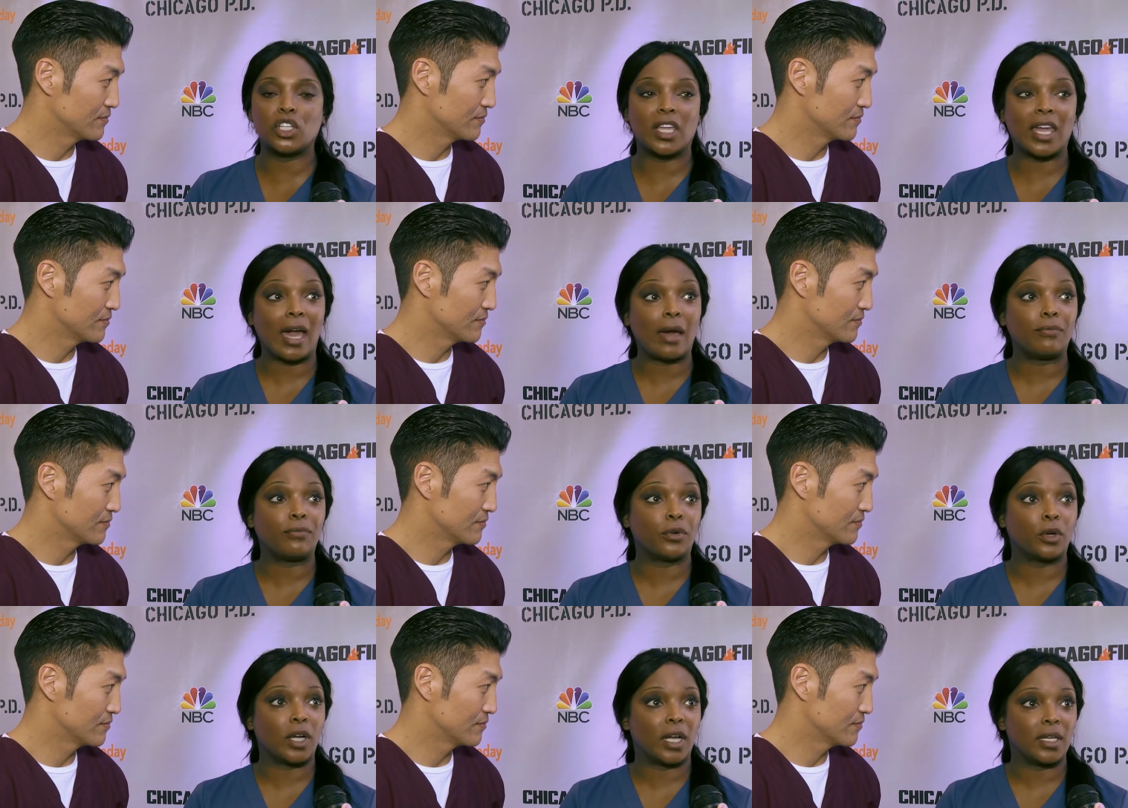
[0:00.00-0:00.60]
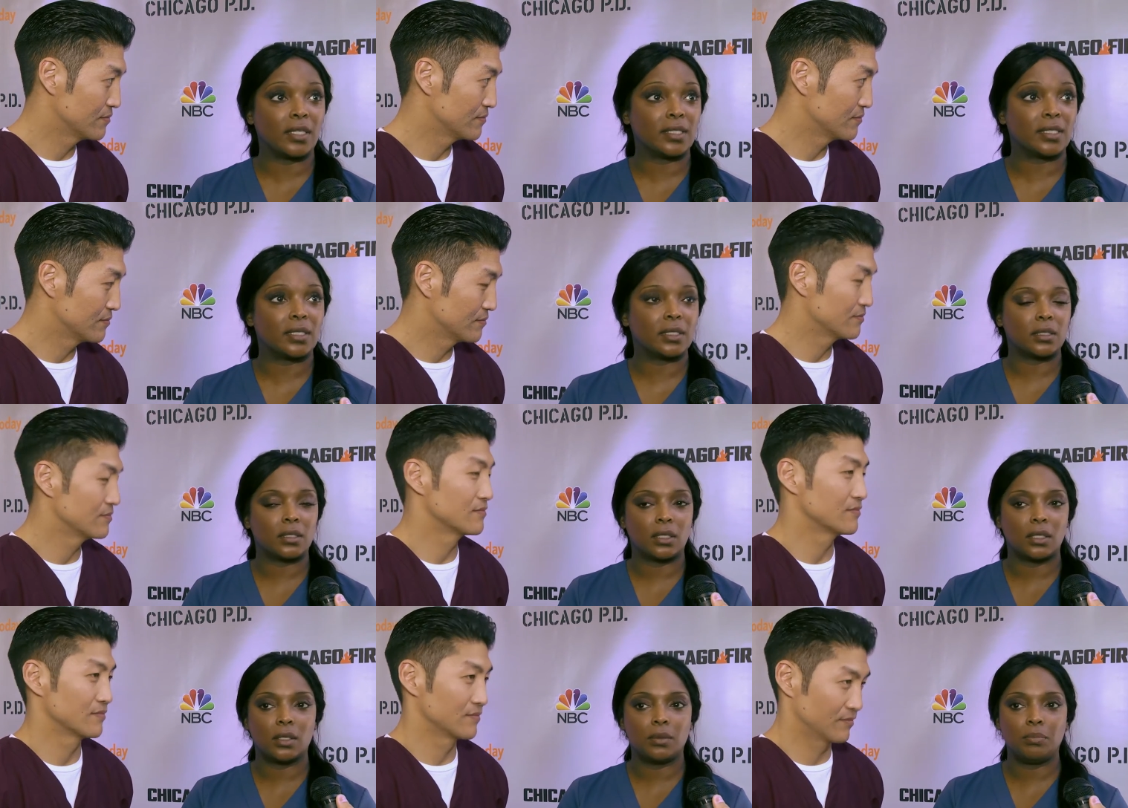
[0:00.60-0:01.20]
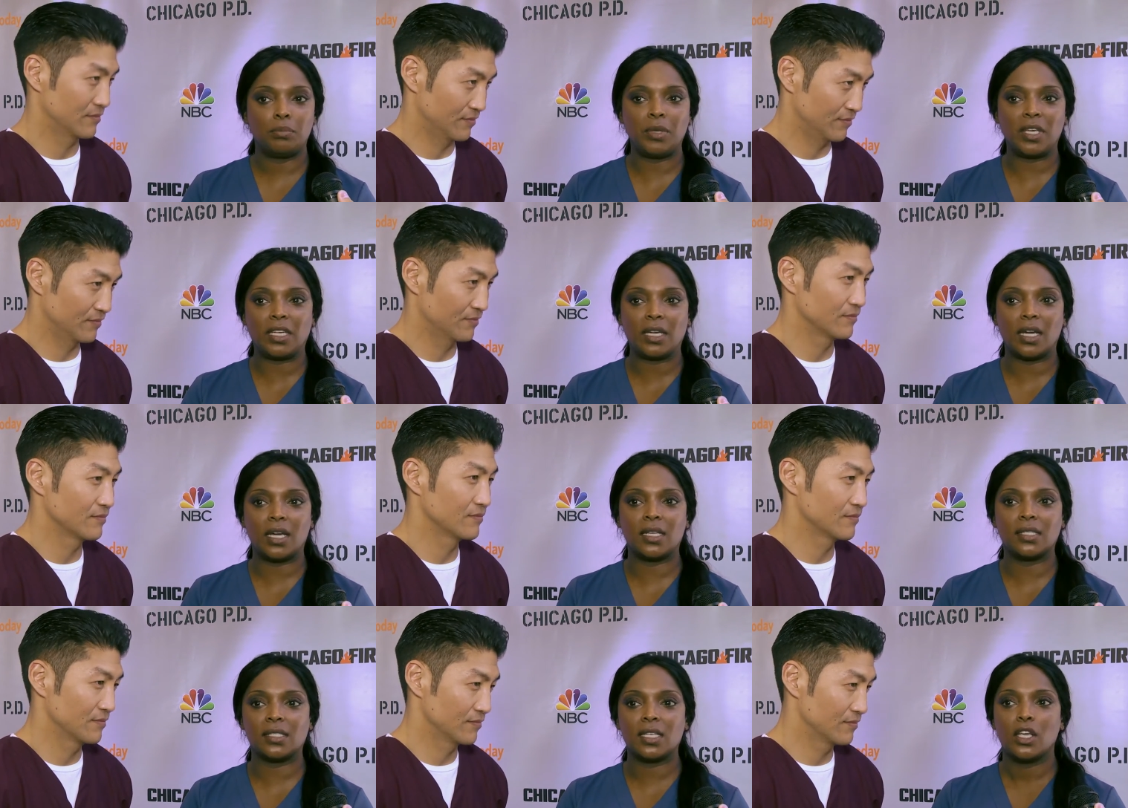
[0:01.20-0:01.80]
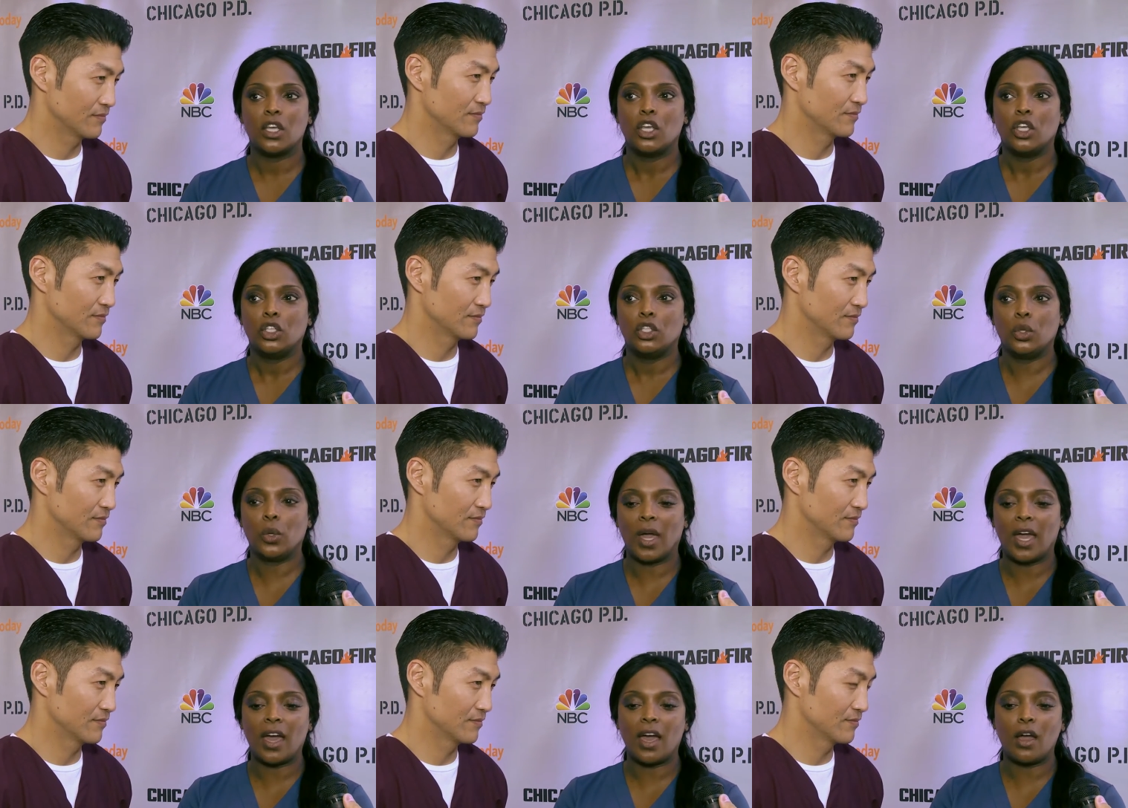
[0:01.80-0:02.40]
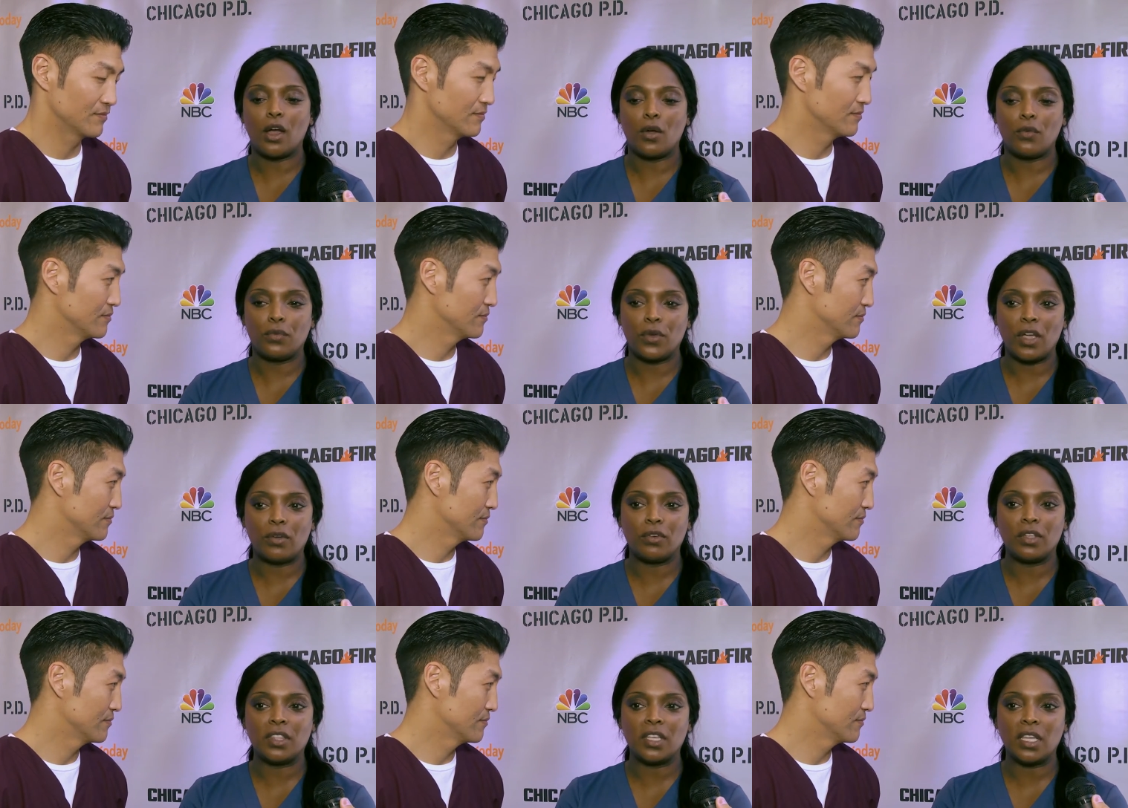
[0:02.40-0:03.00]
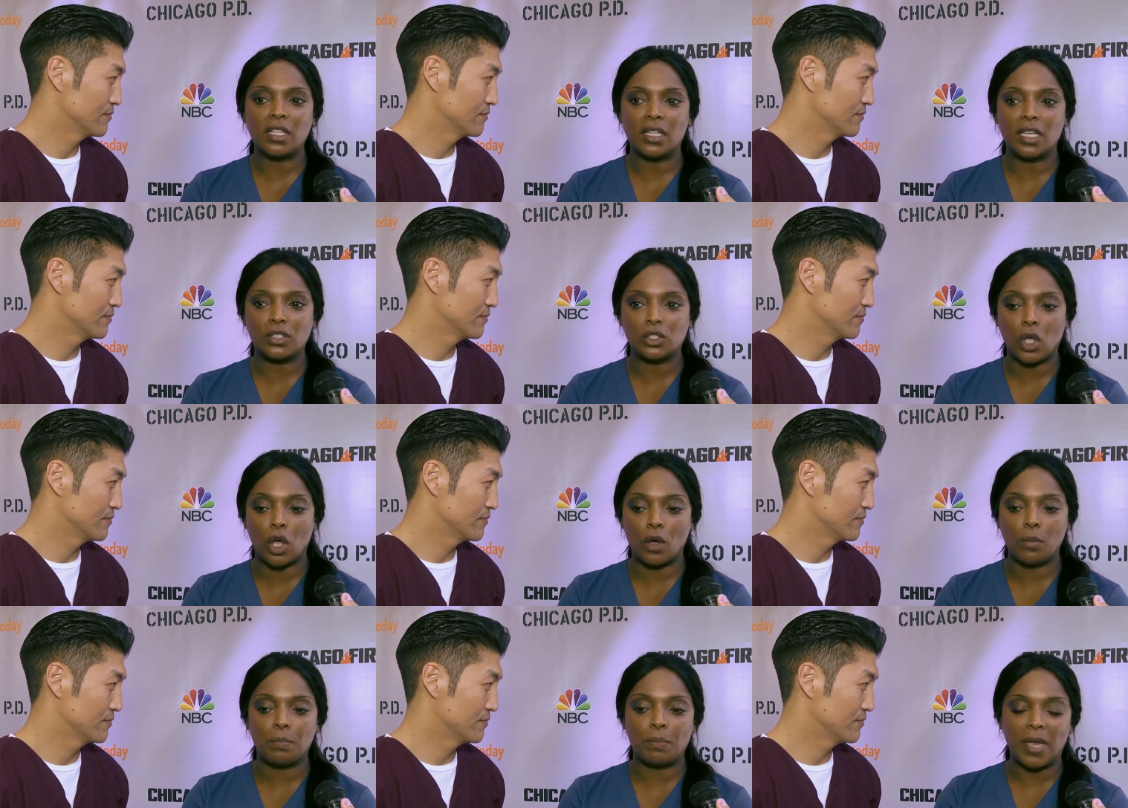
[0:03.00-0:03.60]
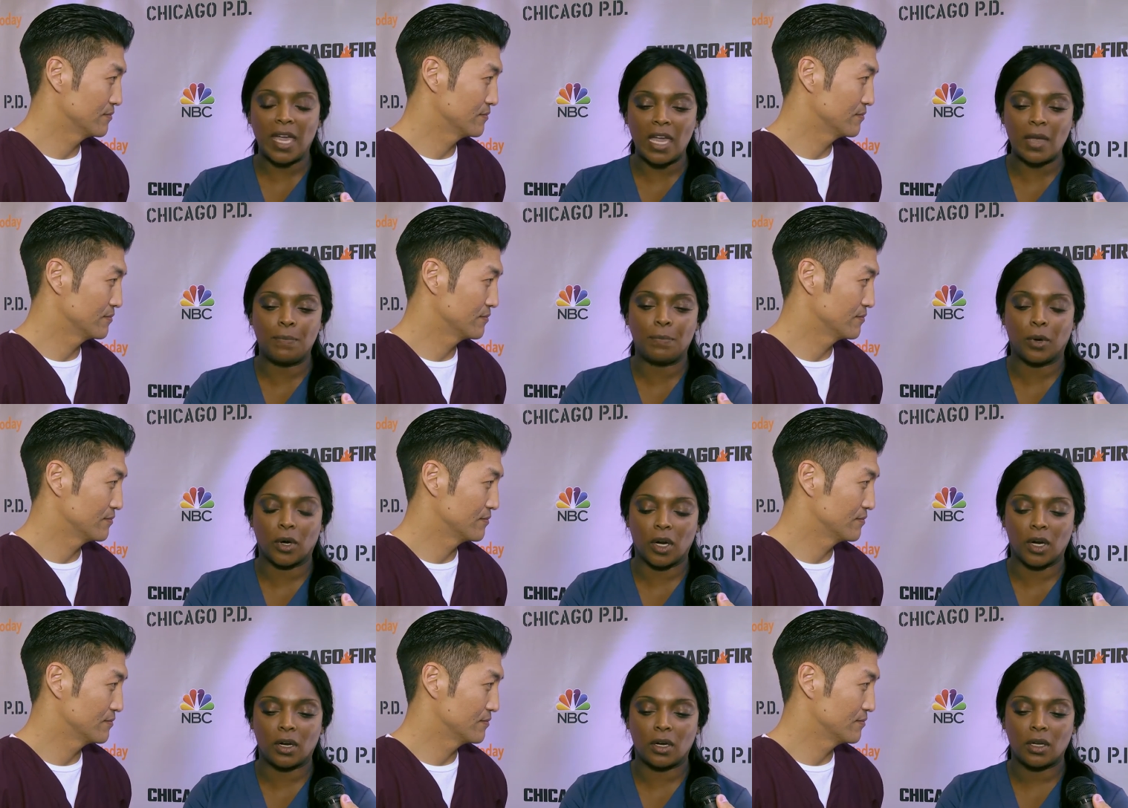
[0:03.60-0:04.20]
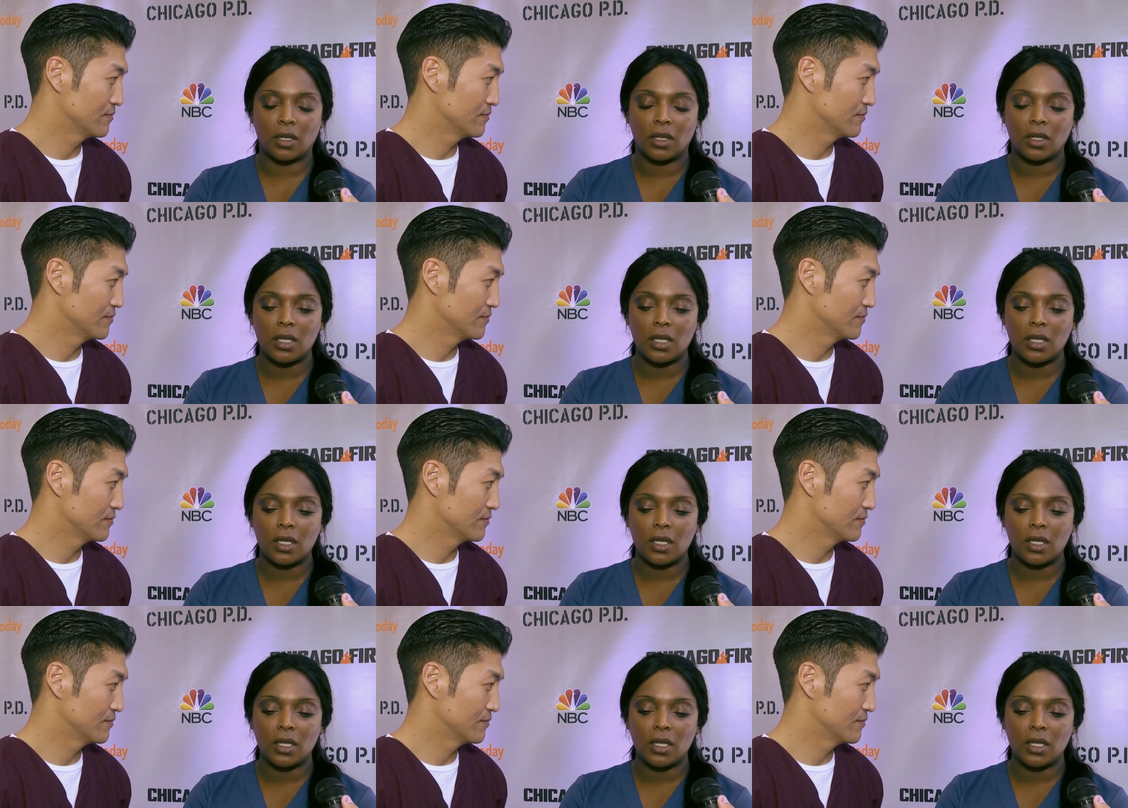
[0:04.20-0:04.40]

Speaker 1: the gap for us, because you have everything that's on paper